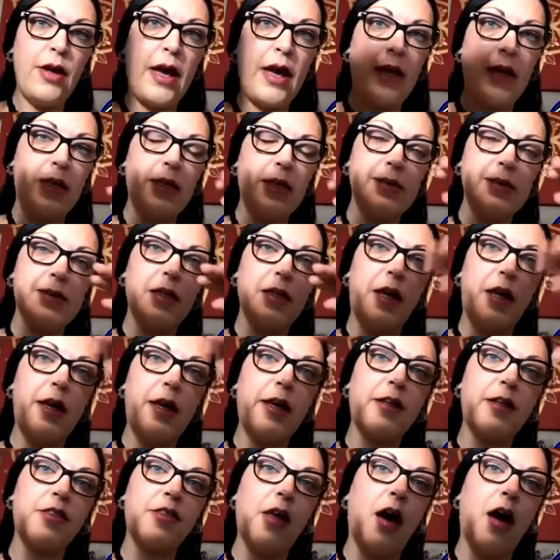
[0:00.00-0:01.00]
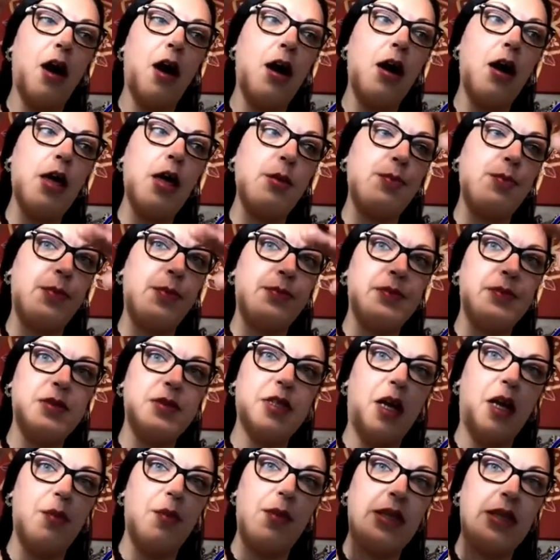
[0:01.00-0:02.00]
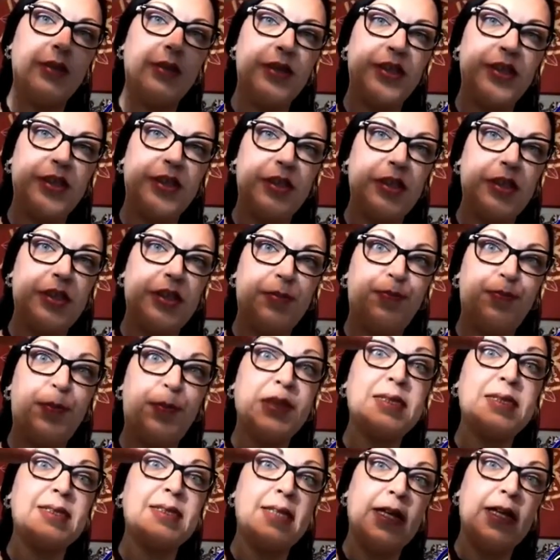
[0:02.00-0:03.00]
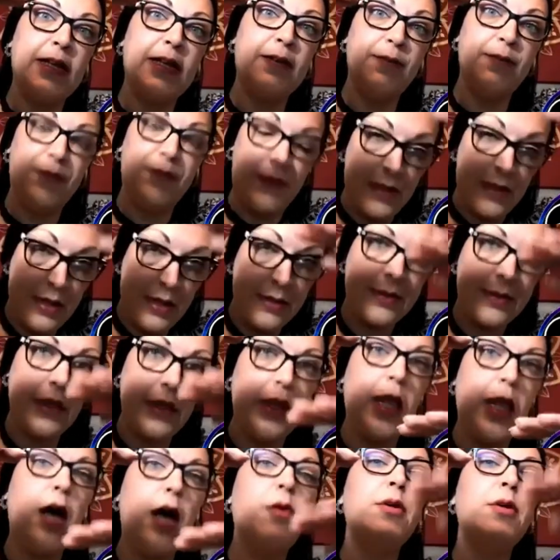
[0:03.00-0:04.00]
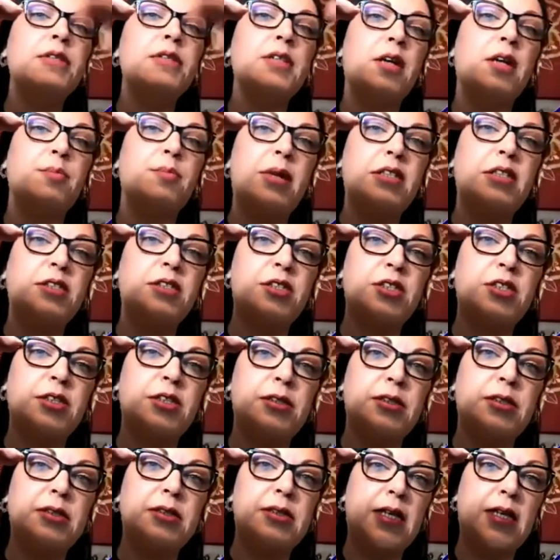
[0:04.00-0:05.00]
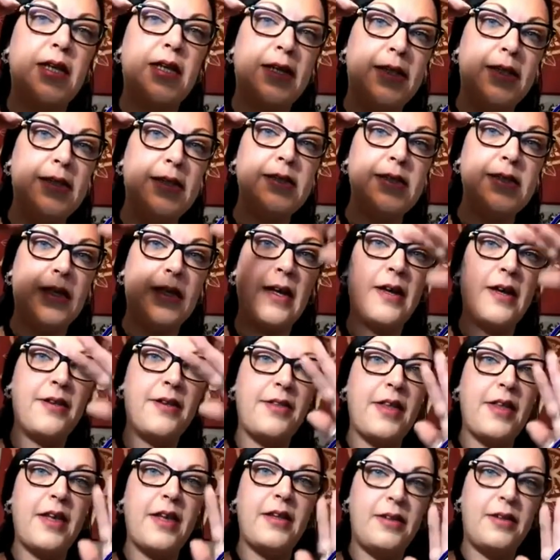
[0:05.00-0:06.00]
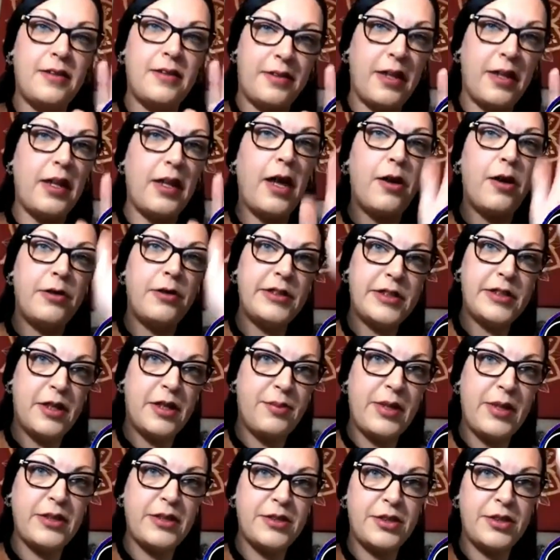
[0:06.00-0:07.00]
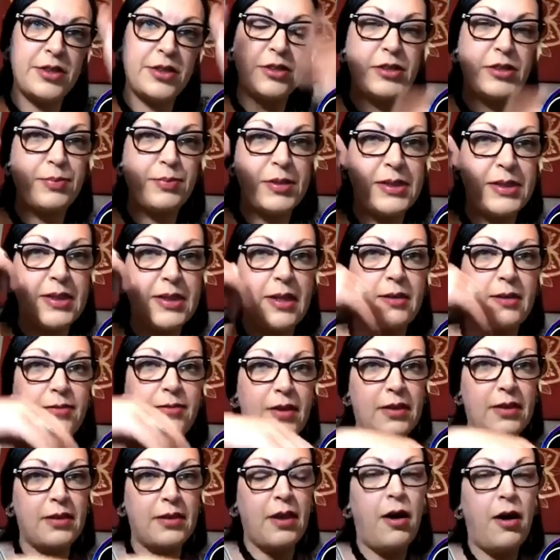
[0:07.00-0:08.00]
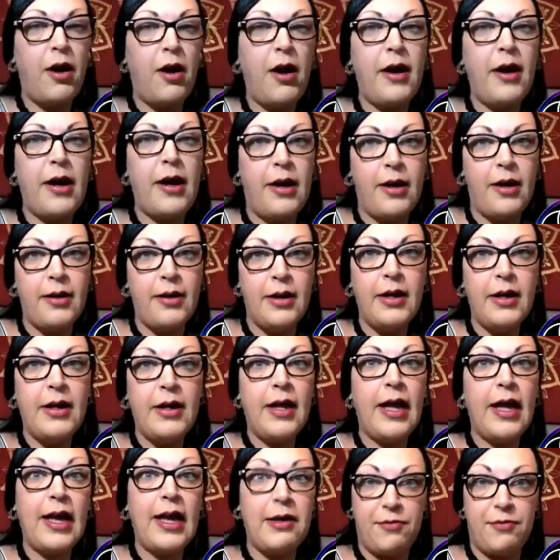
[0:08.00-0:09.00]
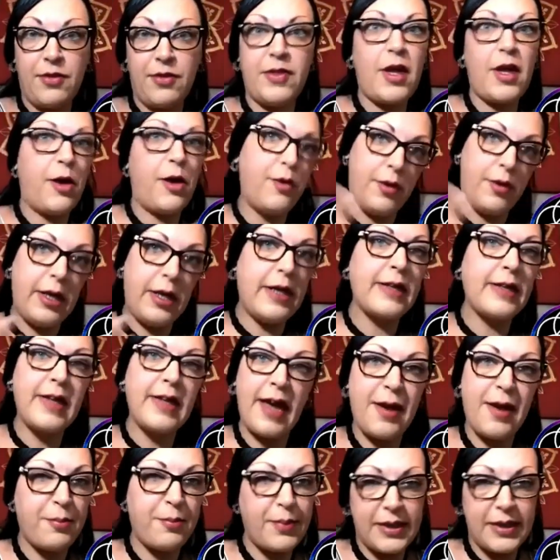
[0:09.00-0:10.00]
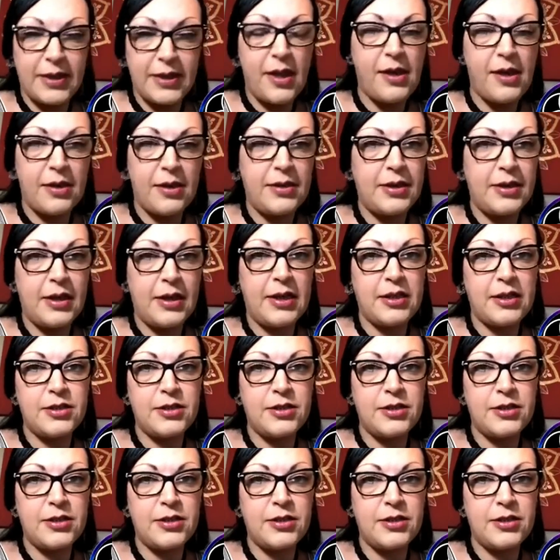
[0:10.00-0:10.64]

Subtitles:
it's like the higher dimensions perceive the lower dimensions easier than the lower dimensions perceiving the higher, even though it can be done. It's